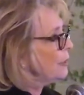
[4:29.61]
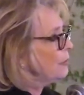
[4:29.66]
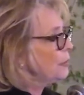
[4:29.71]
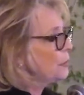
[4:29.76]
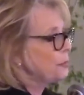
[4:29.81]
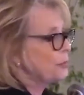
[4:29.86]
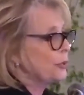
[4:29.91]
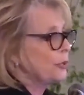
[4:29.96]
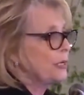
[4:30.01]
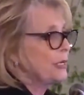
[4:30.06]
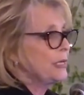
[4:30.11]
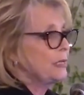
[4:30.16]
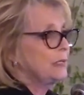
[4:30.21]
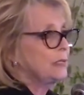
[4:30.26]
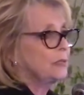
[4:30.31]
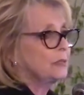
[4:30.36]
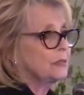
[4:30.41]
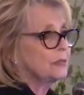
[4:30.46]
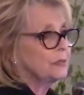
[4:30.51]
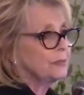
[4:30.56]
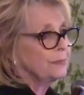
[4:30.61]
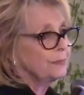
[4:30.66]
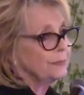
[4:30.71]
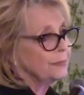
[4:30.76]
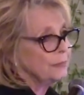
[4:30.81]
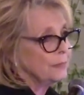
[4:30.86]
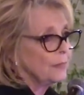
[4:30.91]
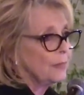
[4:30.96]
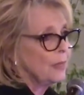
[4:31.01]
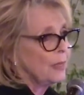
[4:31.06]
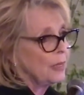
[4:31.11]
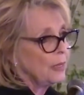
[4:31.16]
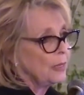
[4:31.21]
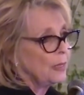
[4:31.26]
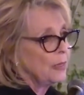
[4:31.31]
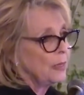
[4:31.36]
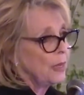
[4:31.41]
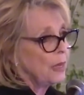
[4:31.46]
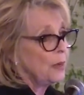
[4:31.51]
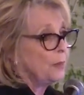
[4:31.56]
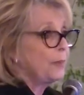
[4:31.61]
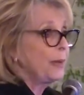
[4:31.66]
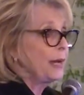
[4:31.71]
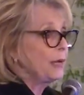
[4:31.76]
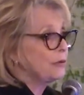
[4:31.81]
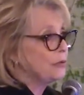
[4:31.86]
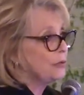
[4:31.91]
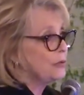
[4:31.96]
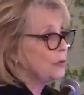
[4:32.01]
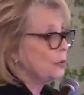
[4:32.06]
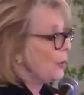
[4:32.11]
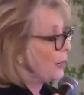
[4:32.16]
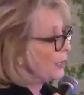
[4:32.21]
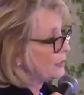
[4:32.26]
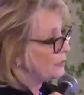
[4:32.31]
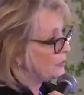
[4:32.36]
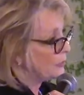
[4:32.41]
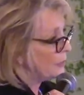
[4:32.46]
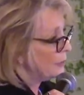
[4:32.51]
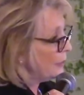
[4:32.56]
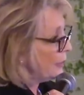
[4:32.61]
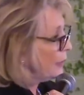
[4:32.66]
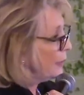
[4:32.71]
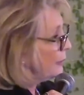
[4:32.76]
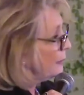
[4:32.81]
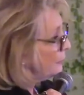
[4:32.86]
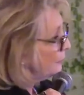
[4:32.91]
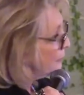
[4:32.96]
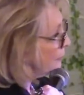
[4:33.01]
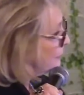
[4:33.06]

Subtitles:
in the breeze about twice a day.